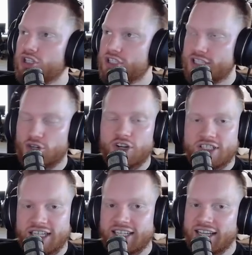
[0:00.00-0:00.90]
started
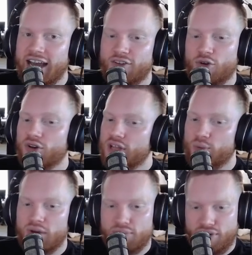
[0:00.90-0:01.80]
taking Adderall, and then
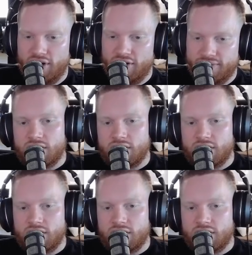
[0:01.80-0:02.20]
went pro.